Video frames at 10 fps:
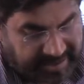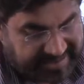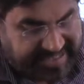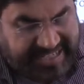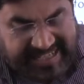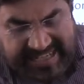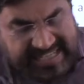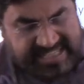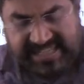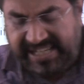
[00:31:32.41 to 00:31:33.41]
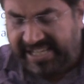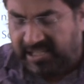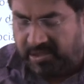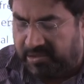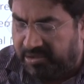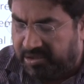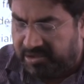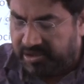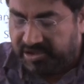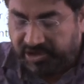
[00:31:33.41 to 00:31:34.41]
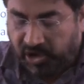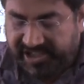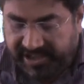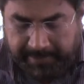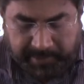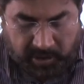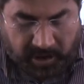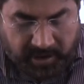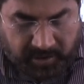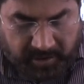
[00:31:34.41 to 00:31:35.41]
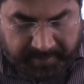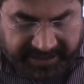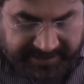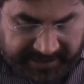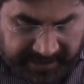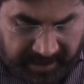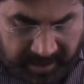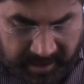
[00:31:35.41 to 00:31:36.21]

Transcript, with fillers: See, largely, it's not Singapore, Hong Kong basically.